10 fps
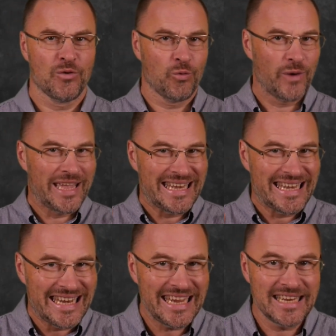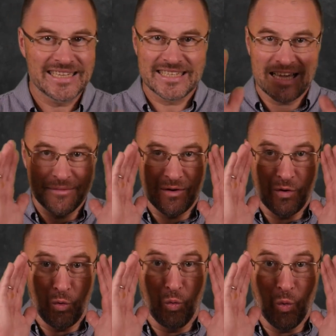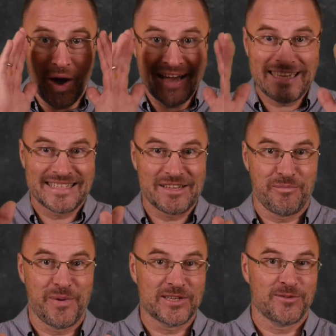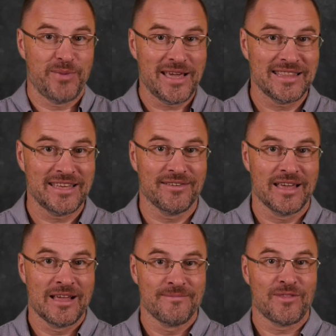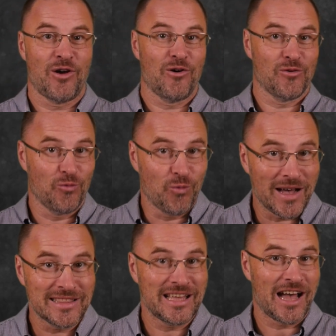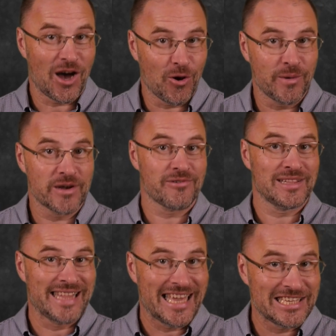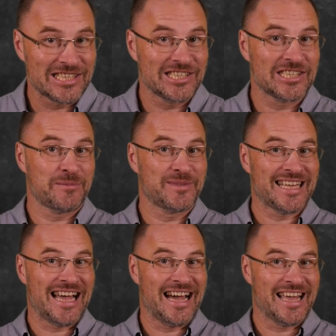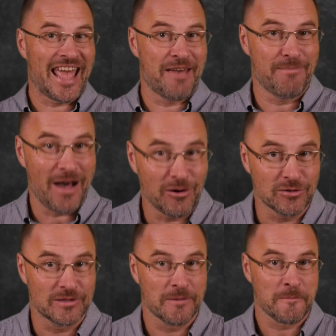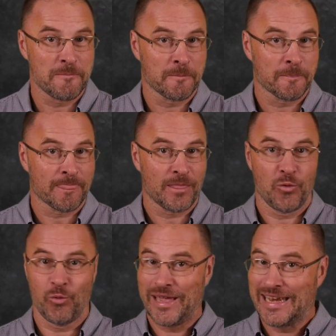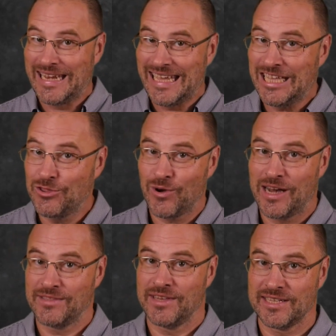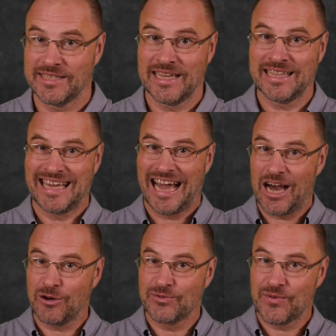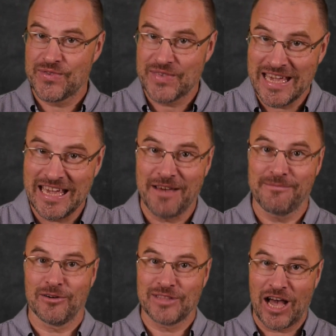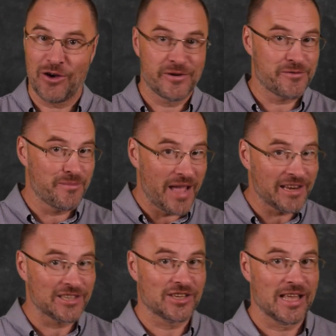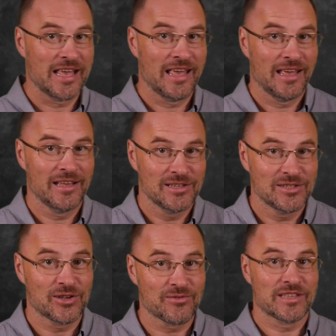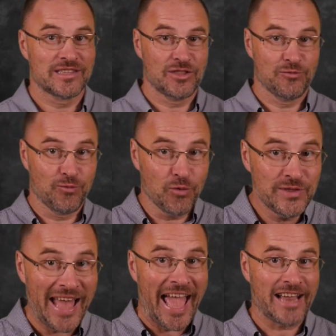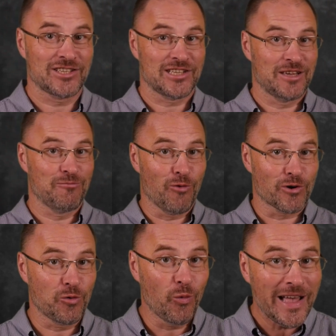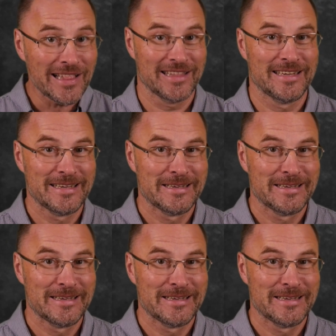we need some wiser perspective on what our relationships are about. We need to understand how to think about our marriage so that it would actually work well